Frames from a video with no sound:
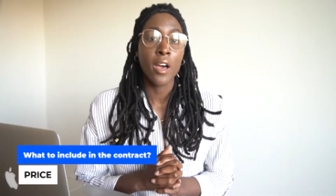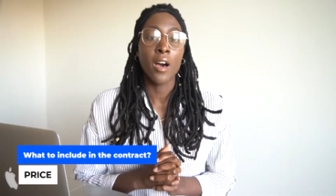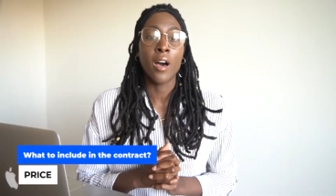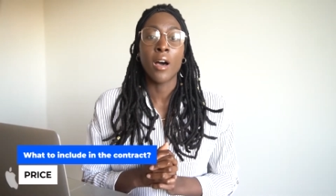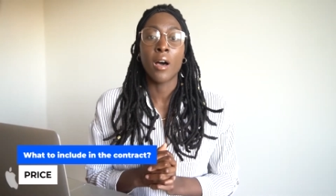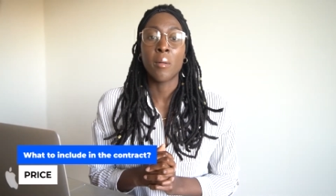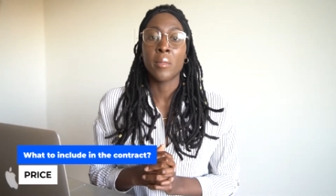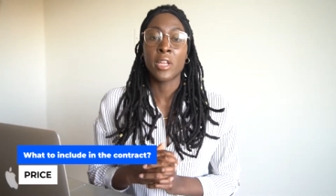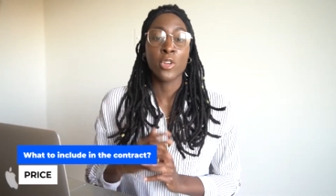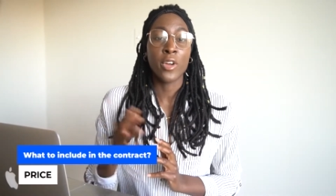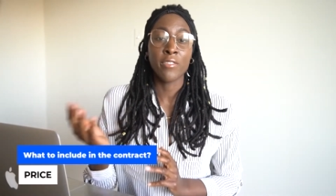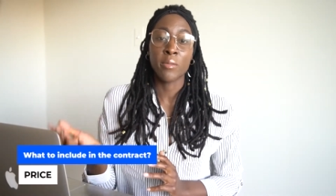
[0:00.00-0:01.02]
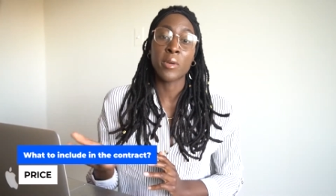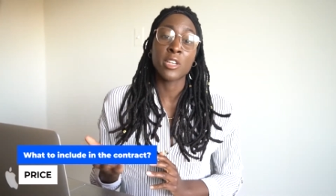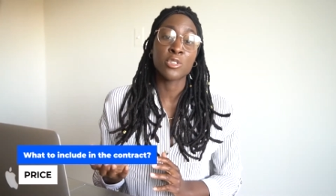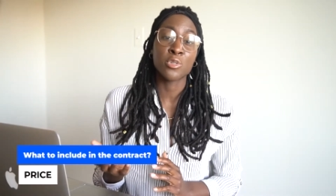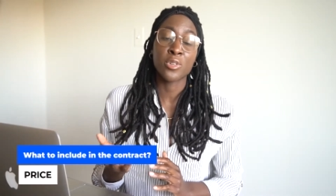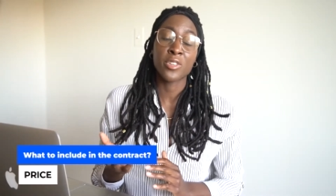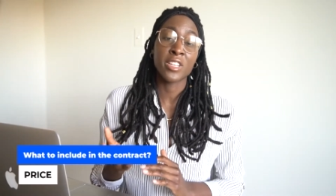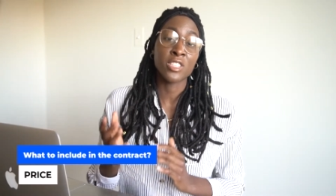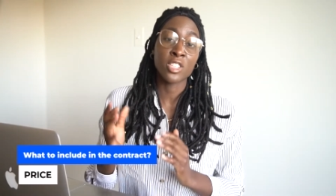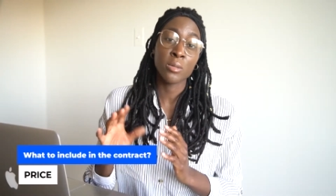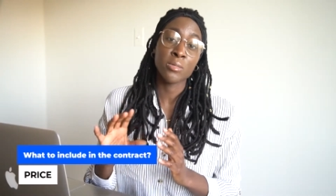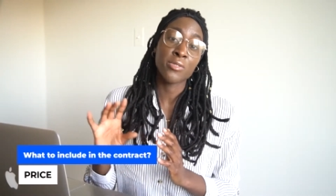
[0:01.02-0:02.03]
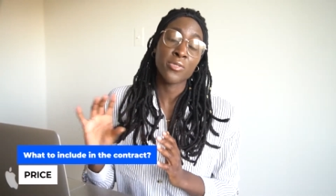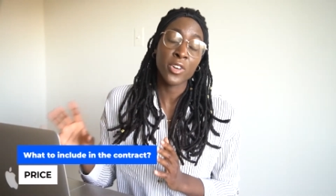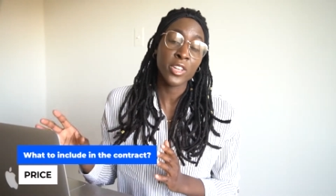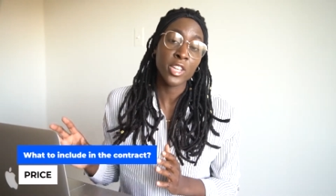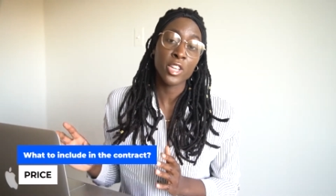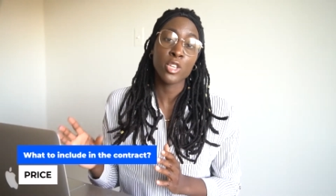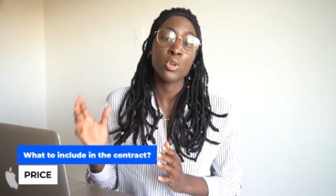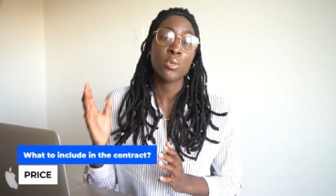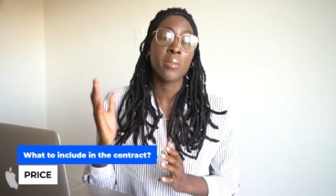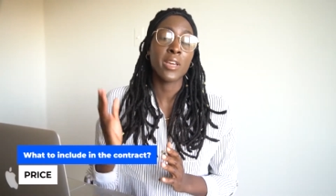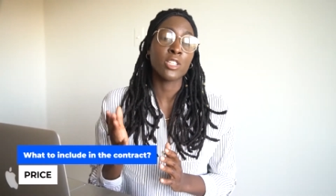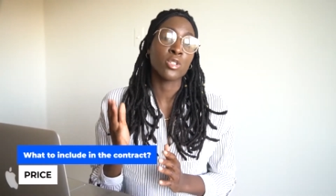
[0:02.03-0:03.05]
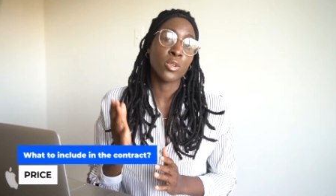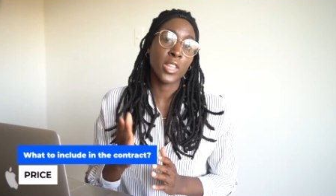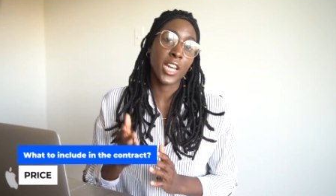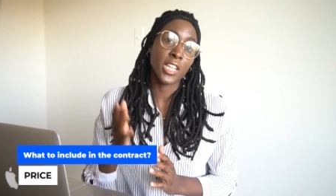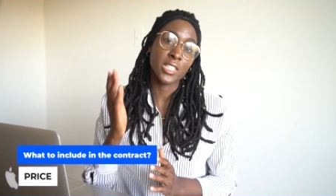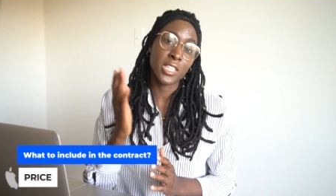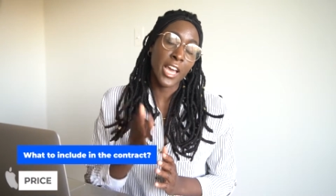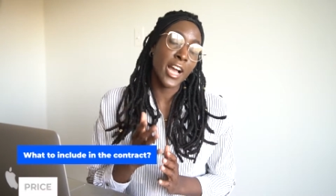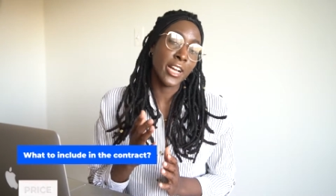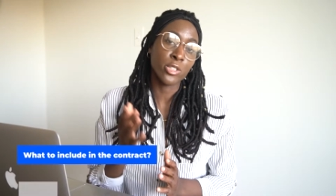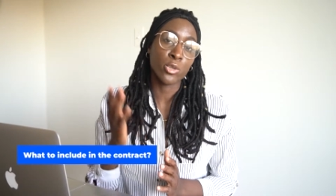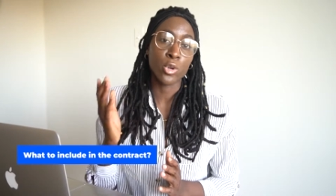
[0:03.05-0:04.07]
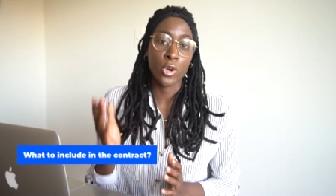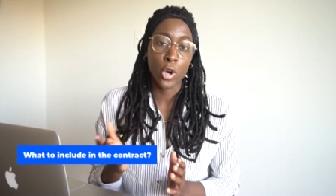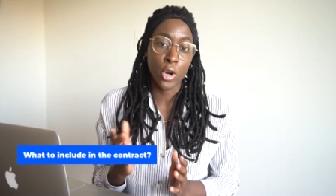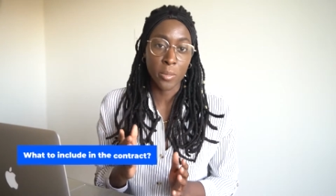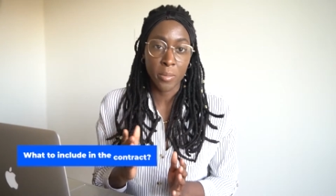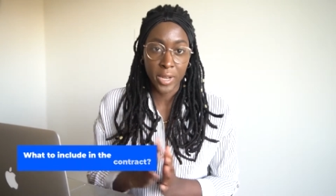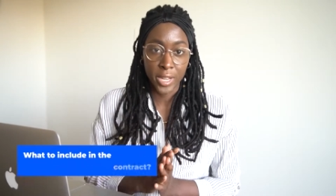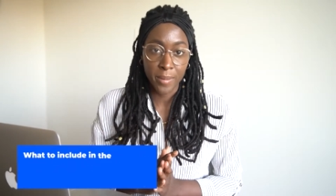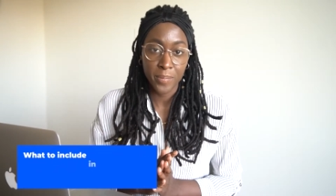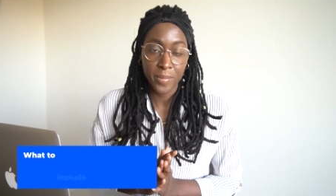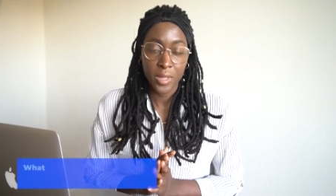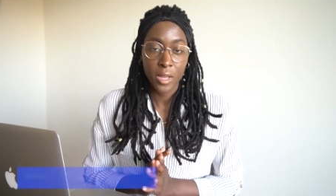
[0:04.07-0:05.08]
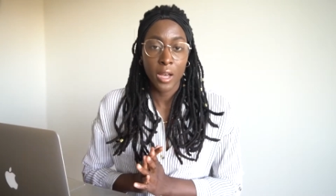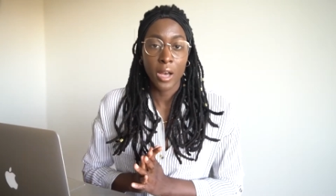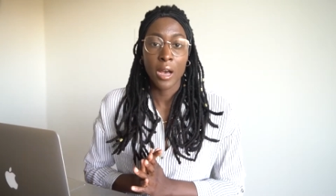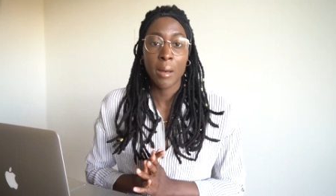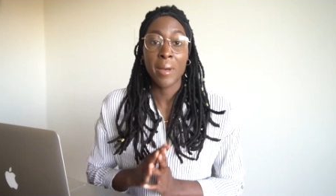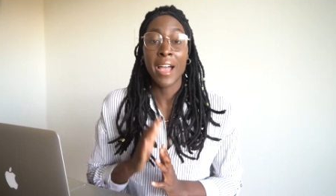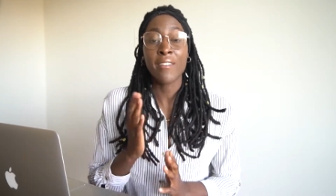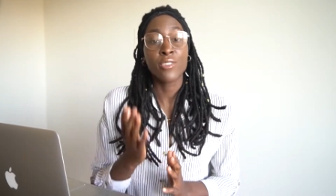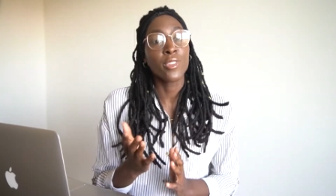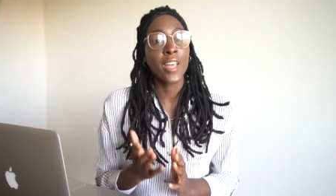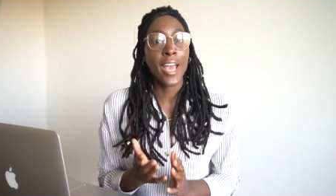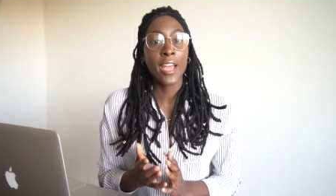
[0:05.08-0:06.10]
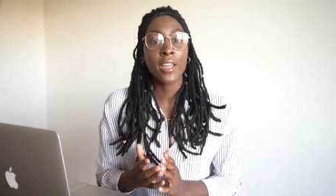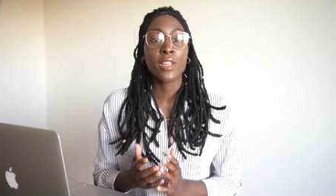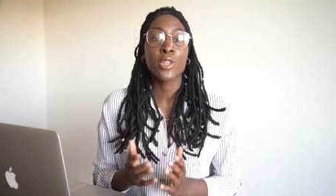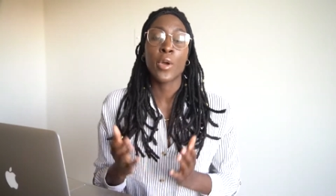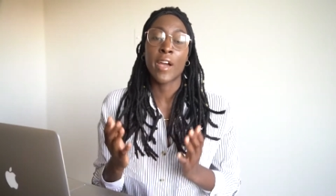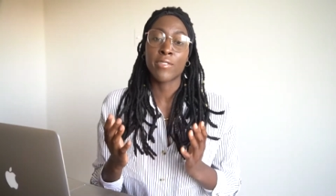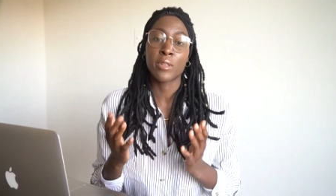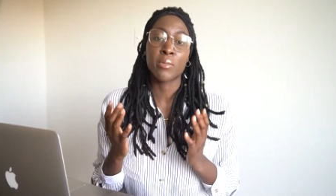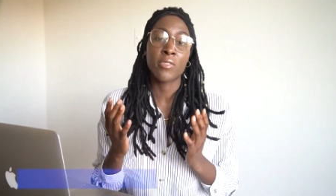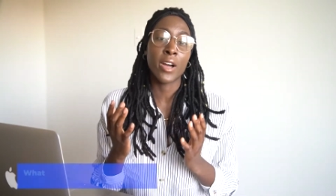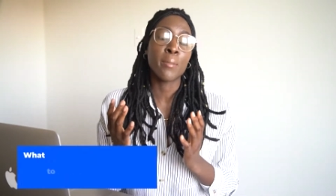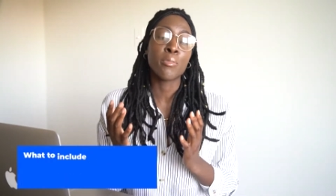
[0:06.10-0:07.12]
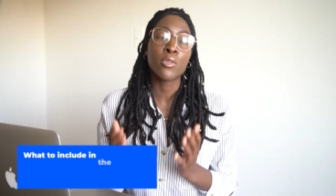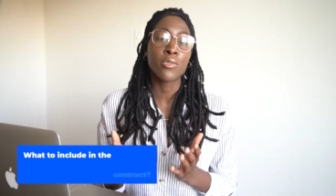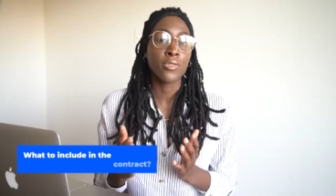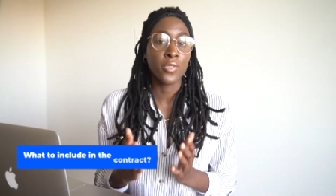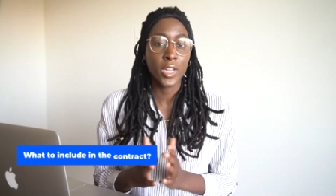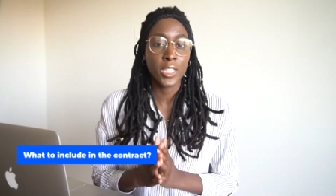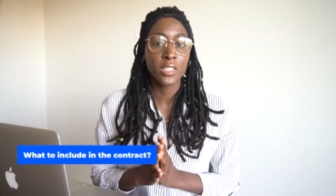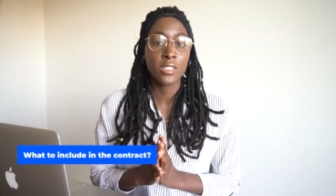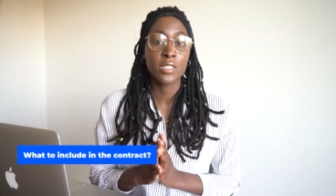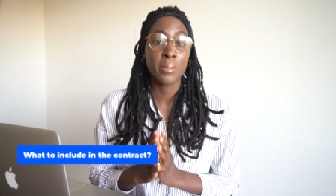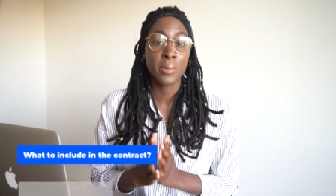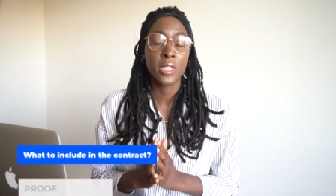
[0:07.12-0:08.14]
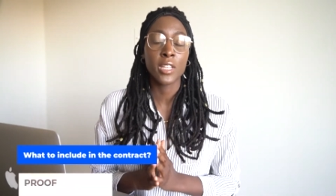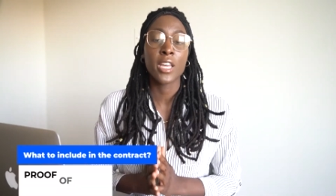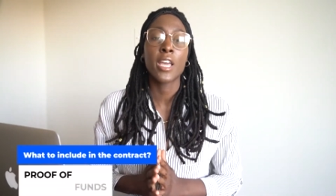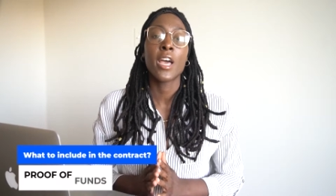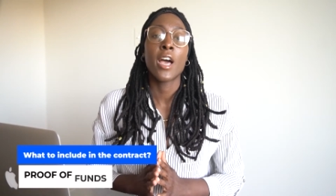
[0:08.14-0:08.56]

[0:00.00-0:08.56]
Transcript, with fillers: Um, and you have to make sure in terms of funding, you make sure that it's cash or hard money. Um, after that, you have to provide proof of funds typically.